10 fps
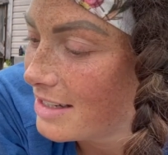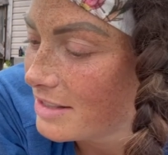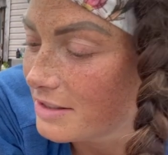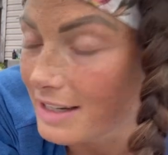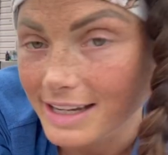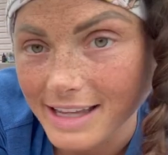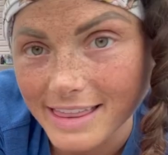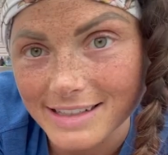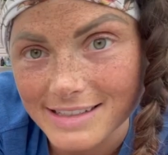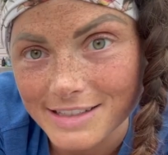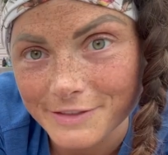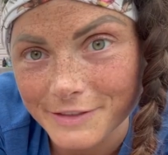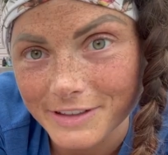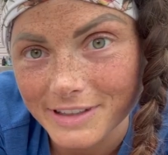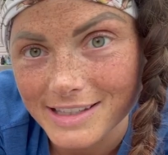So yeah, that does it
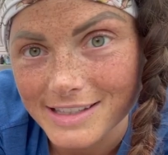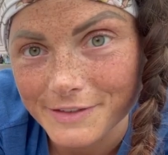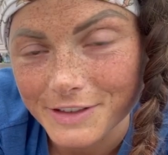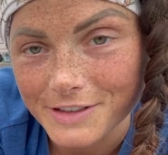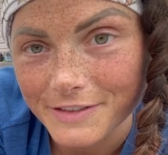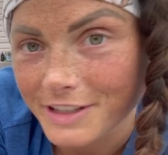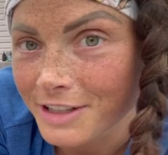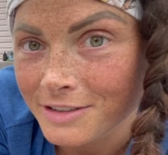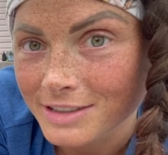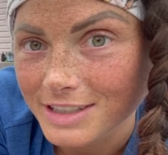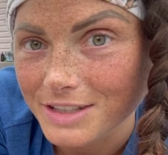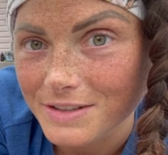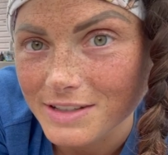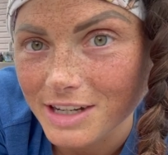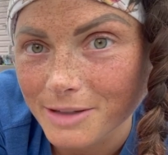for this first video. You
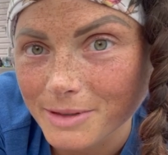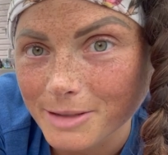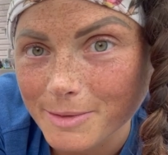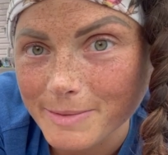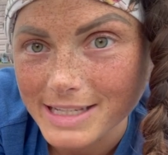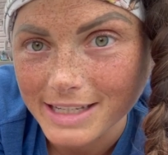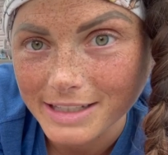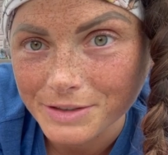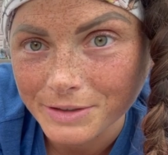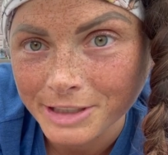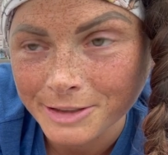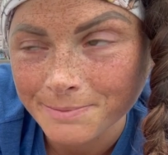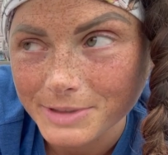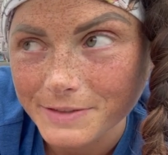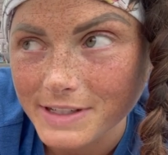saw what I'm going to be taking on trail,
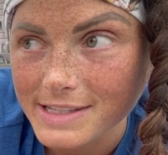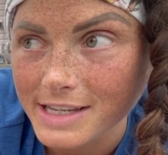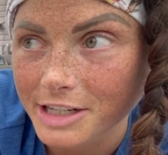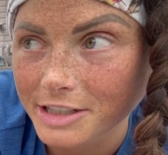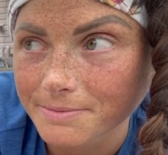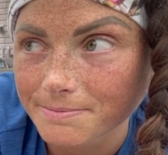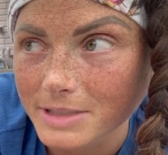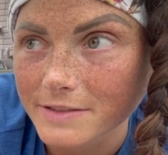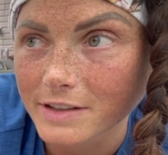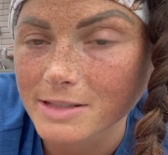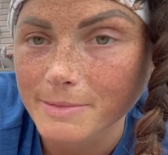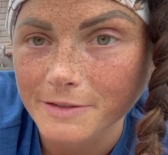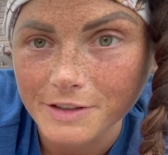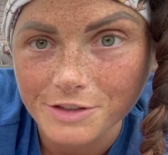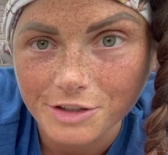as far as gear, as far as my
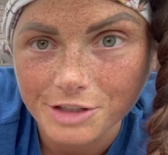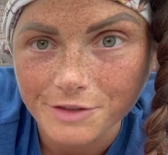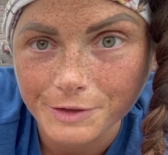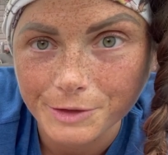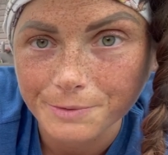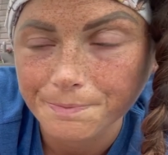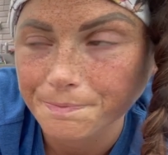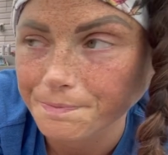first stretch of food.